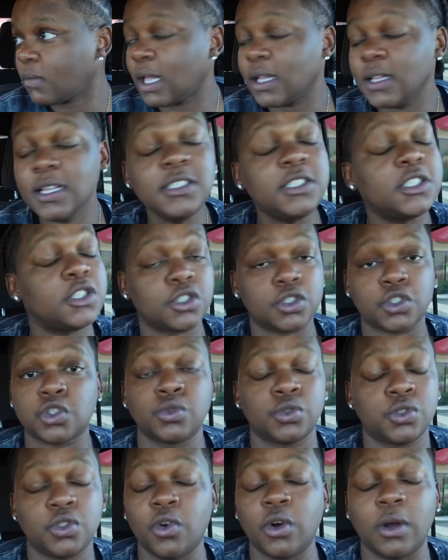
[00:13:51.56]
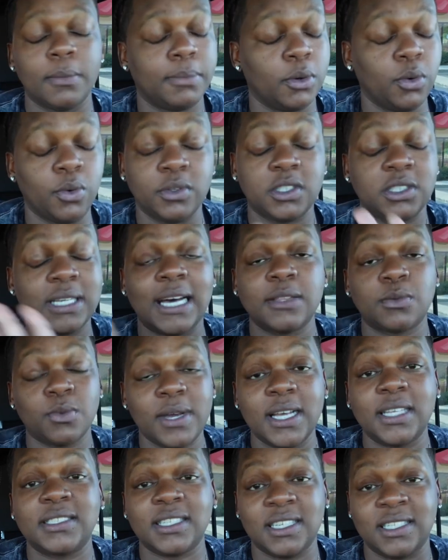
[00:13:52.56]
This is a true story, boo.
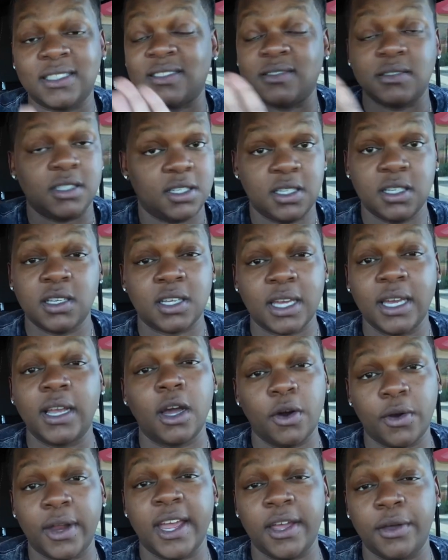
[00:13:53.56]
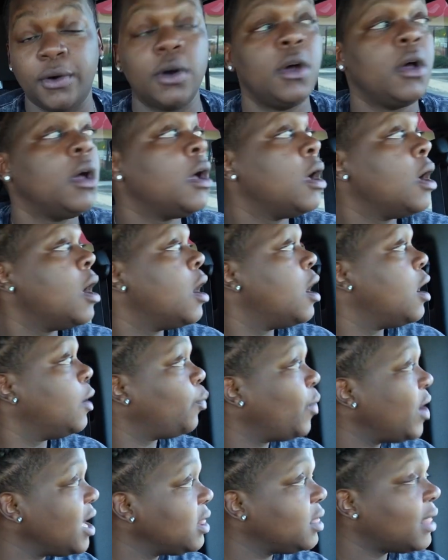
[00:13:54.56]
Southwest can go to hell.
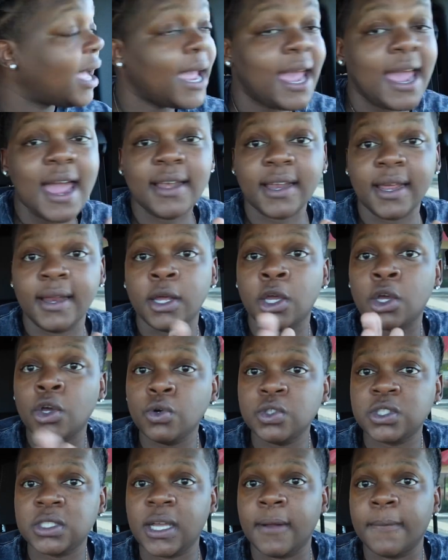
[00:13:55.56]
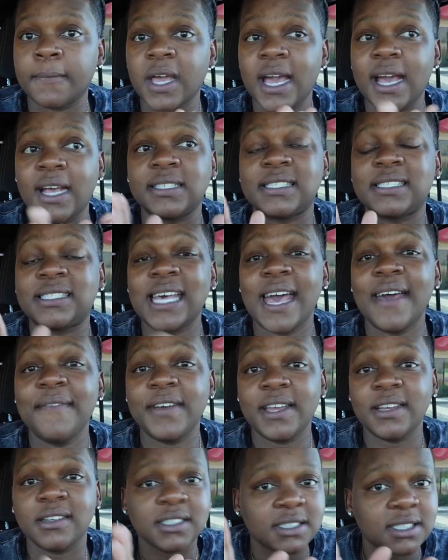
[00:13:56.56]
We land in Houston at
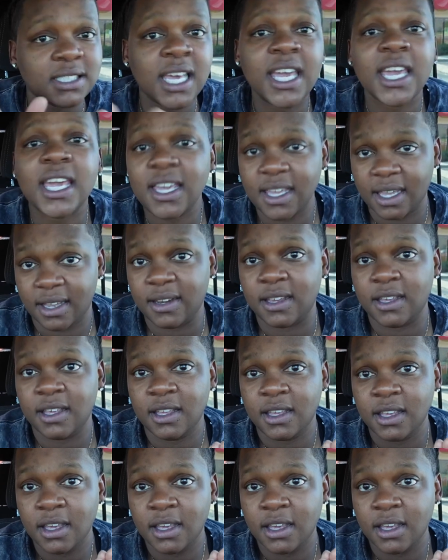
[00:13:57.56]
7:10.